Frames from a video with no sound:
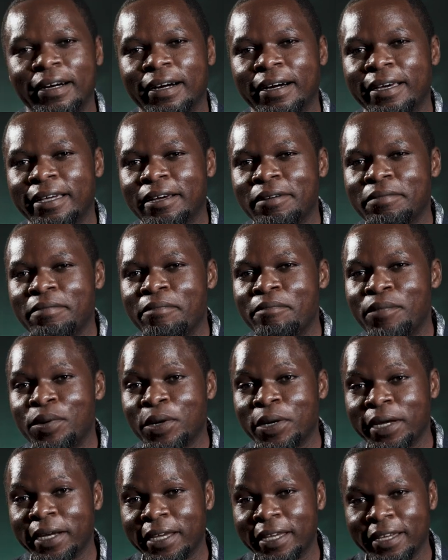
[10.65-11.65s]
I am
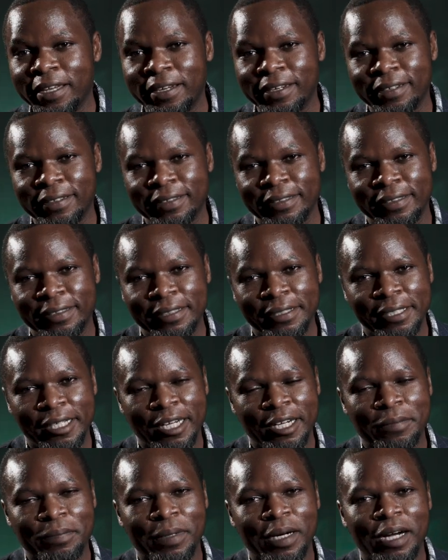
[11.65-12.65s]
born again.
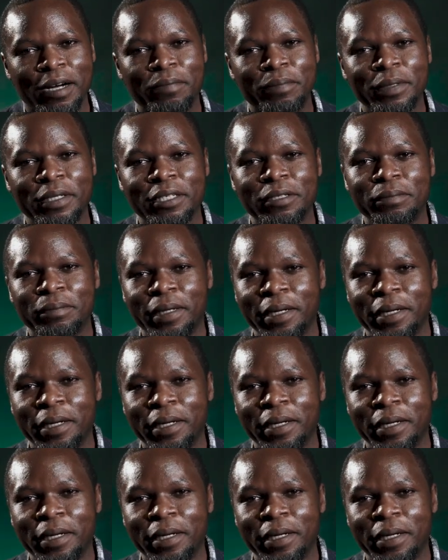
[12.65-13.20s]
I'm happily